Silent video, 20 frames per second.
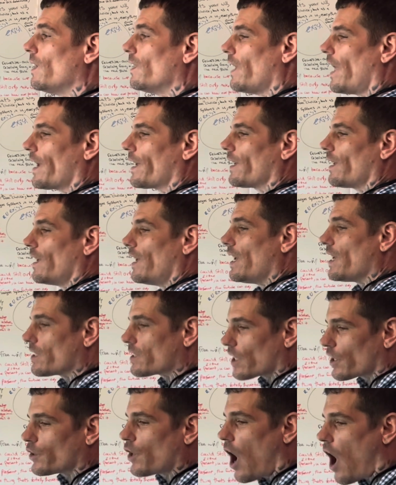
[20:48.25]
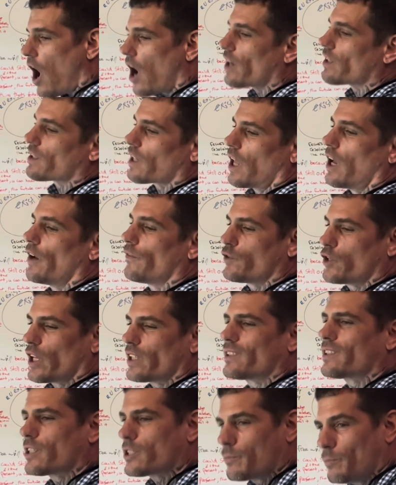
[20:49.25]
Like, is a dog's love
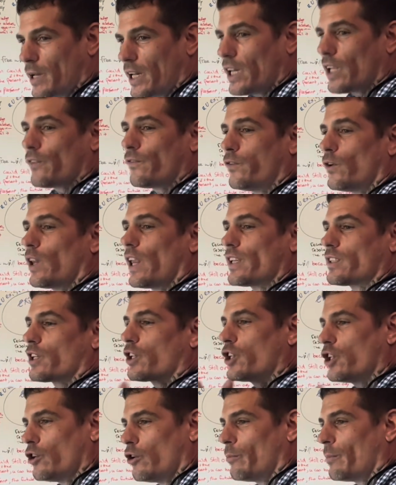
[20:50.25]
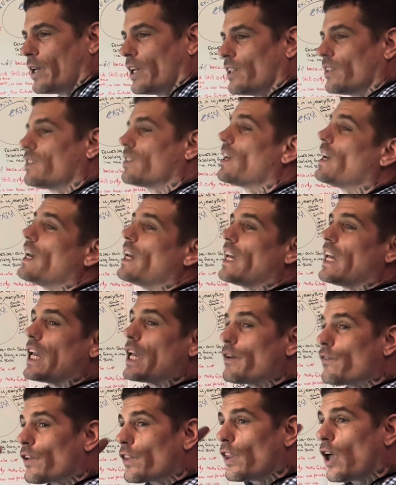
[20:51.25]
just as meaningful as a human's,
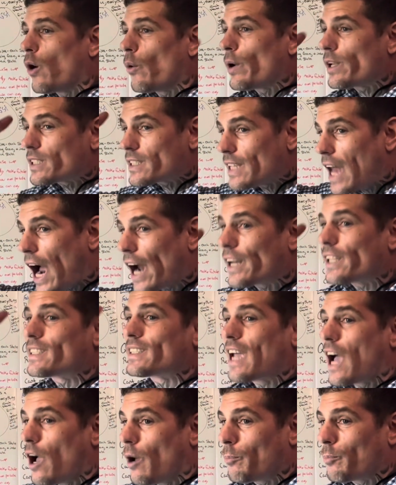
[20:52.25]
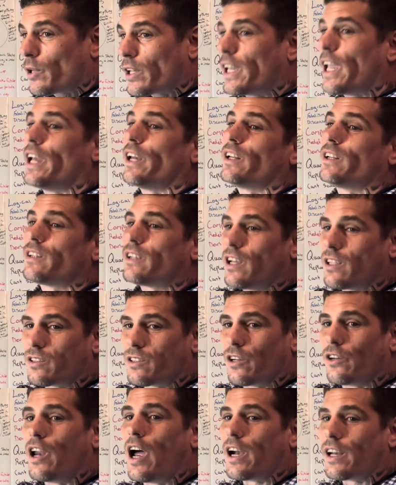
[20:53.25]
even though it's not as complicated because
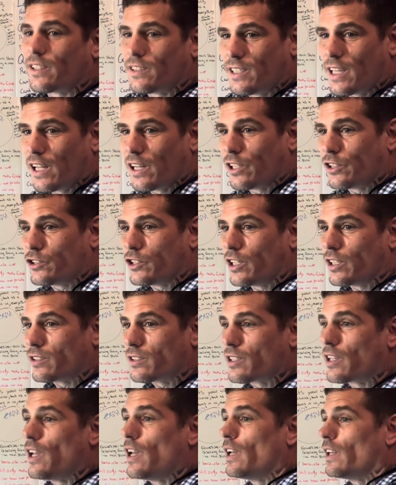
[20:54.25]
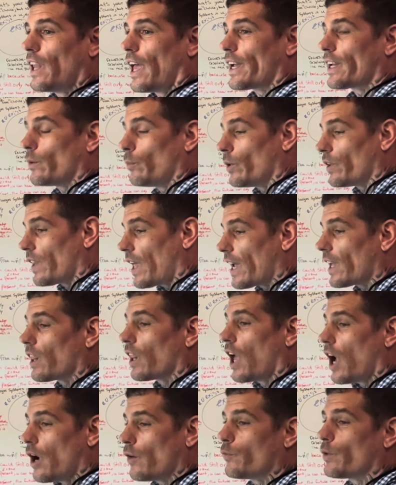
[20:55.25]
they're not intelligent? Like, when they
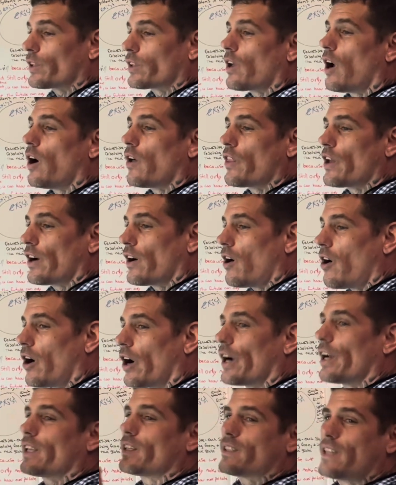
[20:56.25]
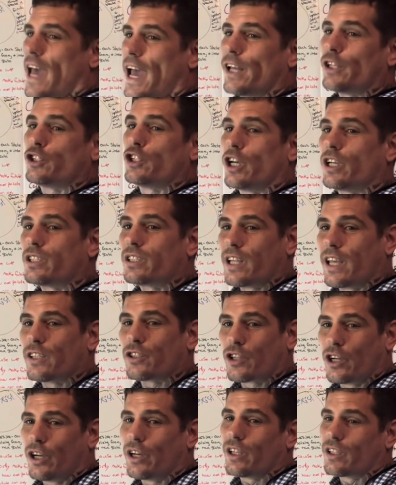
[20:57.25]
love with all their heart, is that just as
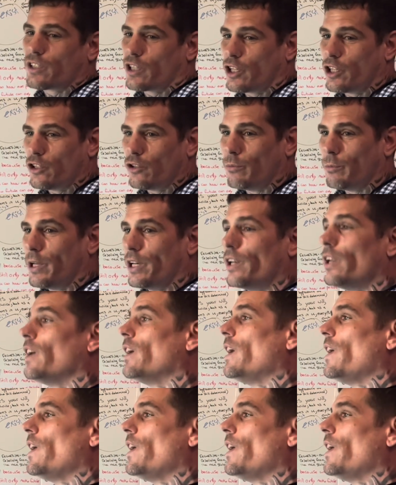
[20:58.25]
good as a human?